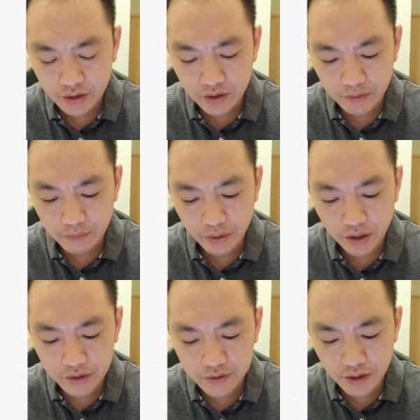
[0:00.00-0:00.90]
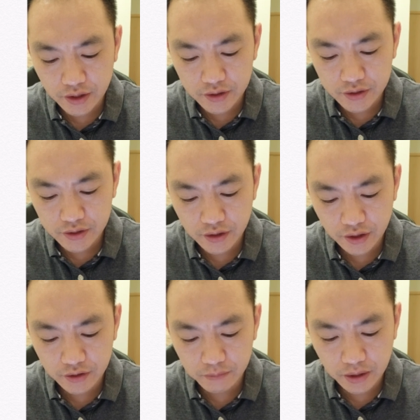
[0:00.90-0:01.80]
then plus 8,
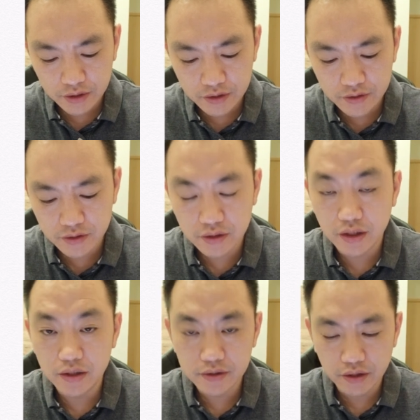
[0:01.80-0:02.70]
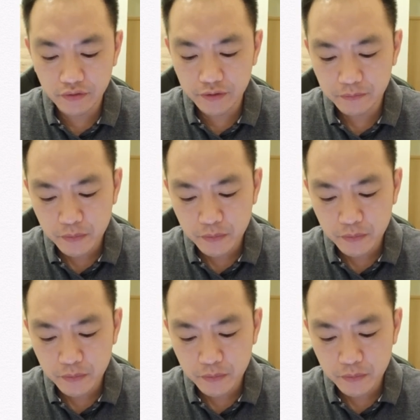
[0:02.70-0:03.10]
and minus 7.